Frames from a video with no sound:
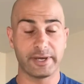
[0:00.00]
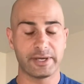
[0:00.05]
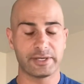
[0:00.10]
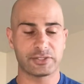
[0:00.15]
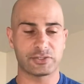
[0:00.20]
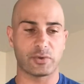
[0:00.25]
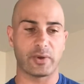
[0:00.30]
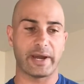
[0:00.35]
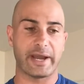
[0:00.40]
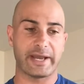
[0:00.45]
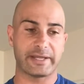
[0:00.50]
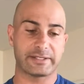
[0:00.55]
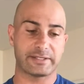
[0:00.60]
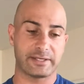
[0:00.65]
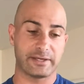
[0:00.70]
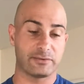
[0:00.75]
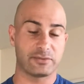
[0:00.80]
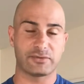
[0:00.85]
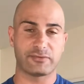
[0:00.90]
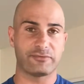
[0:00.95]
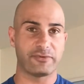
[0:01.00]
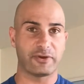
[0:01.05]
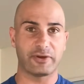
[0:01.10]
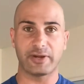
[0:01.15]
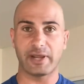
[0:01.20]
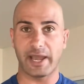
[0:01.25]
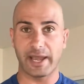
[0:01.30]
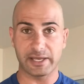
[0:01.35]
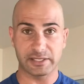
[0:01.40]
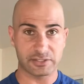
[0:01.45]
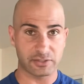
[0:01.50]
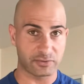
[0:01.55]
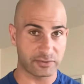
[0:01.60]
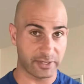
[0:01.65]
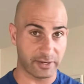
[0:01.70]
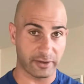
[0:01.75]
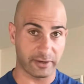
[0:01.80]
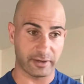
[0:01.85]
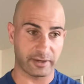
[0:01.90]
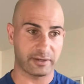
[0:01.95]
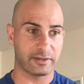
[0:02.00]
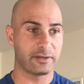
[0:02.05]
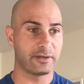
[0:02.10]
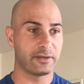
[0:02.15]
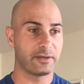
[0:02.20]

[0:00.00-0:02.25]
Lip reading: So I had to, it was a very esoteric